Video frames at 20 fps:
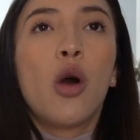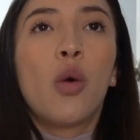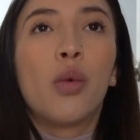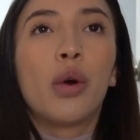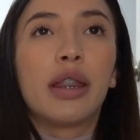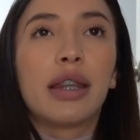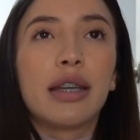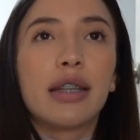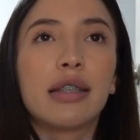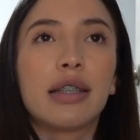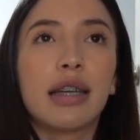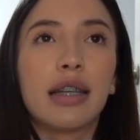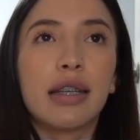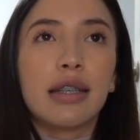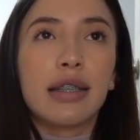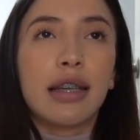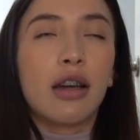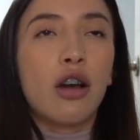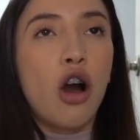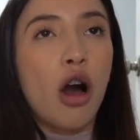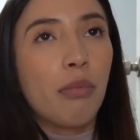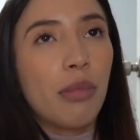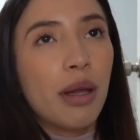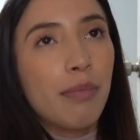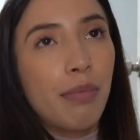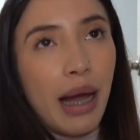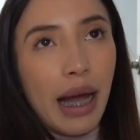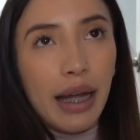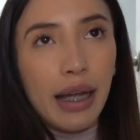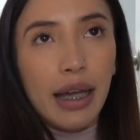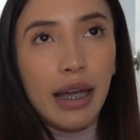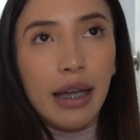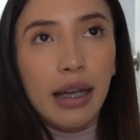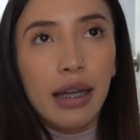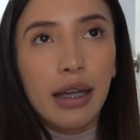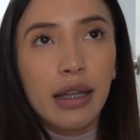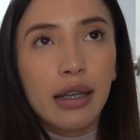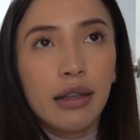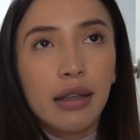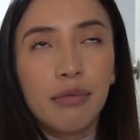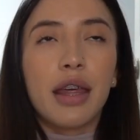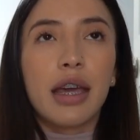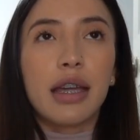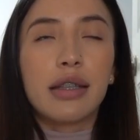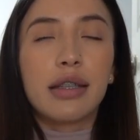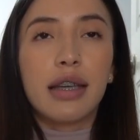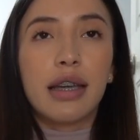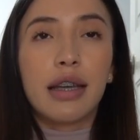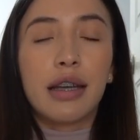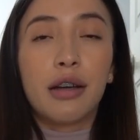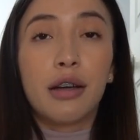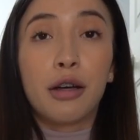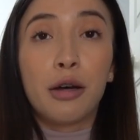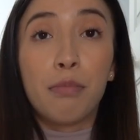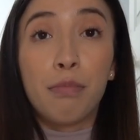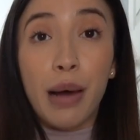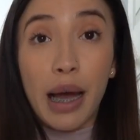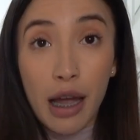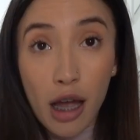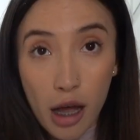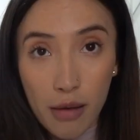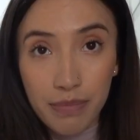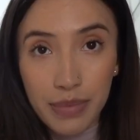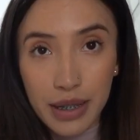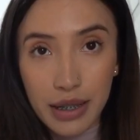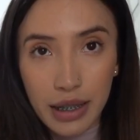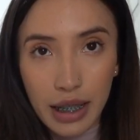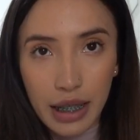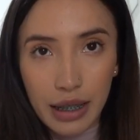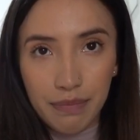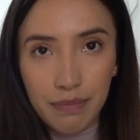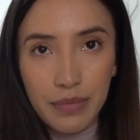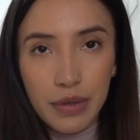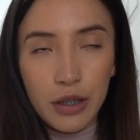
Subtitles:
what they did is they called me back in. They did a biopsy.